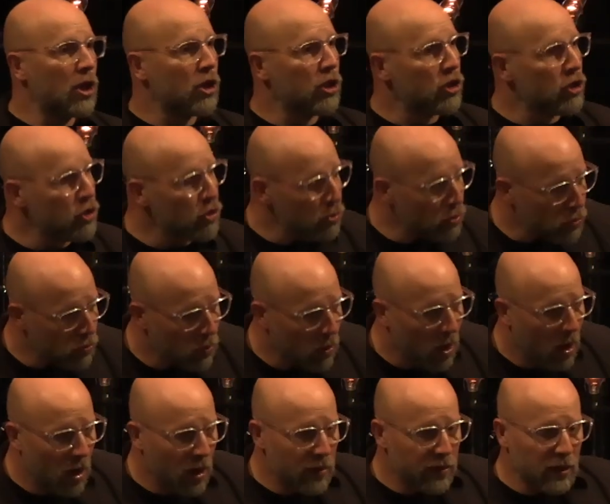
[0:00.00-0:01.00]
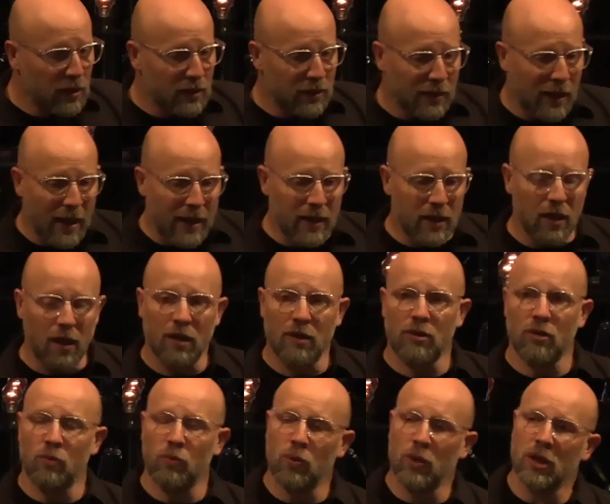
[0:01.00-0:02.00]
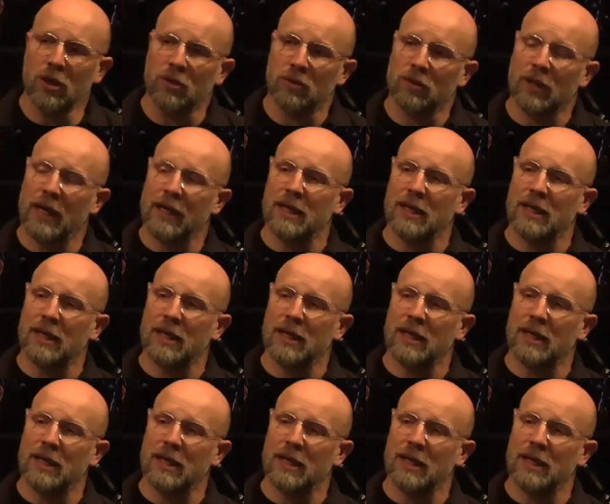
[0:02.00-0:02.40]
you are the light of the world,